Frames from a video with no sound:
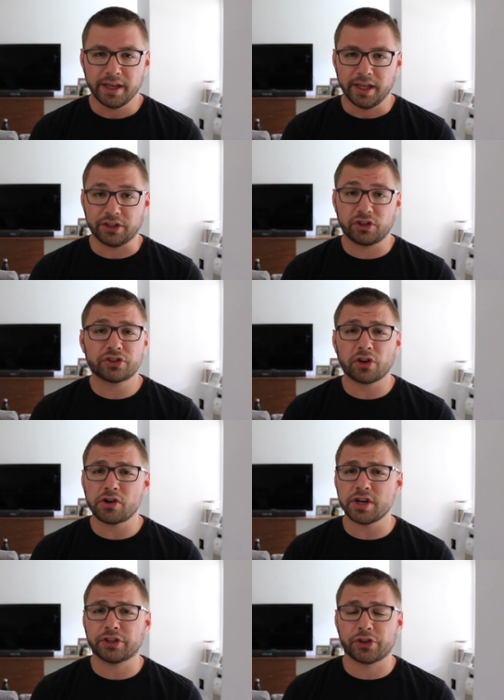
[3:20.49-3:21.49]
It just
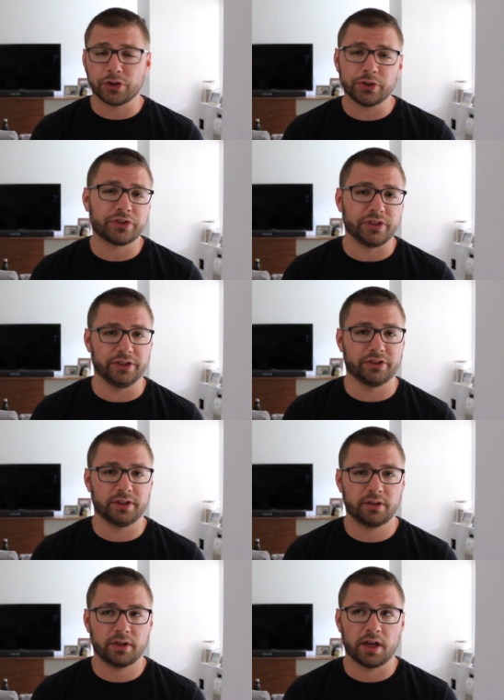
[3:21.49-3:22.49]
started its third
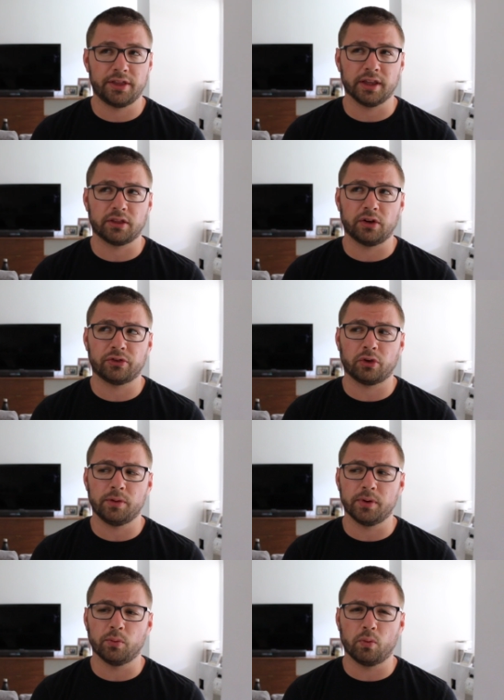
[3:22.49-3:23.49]
season. I think there's
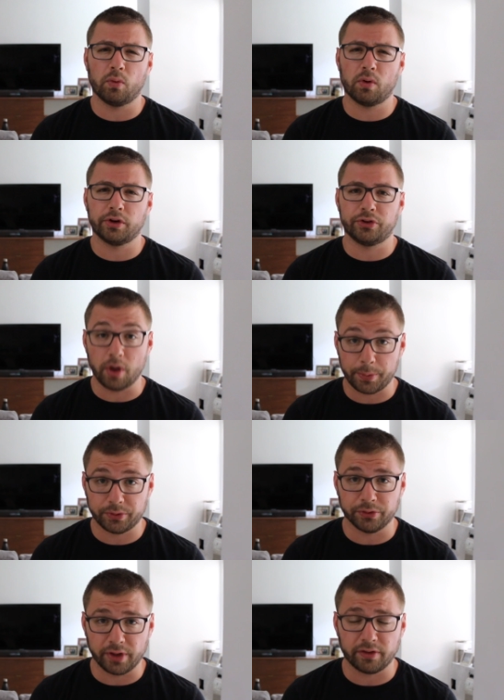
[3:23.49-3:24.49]
only been one or two
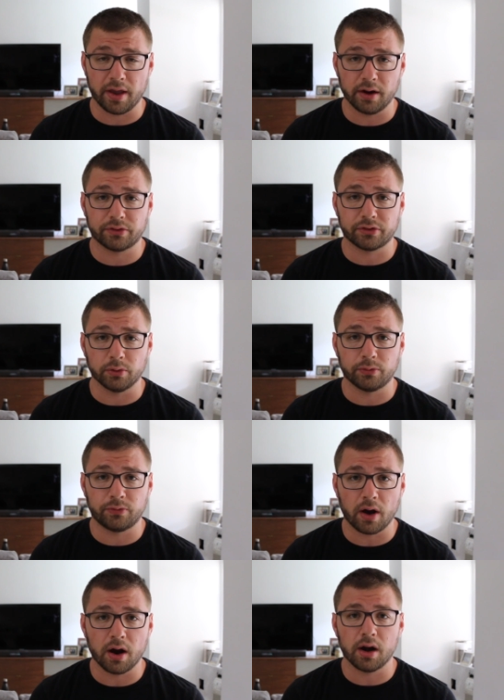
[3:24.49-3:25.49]
episodes that's aired so
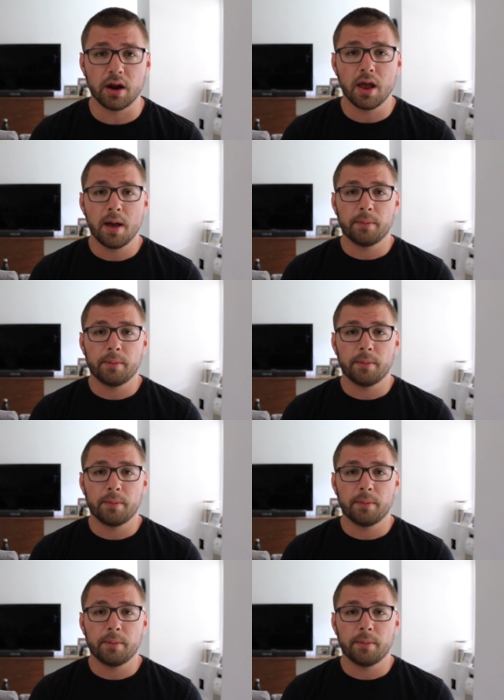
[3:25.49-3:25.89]
far.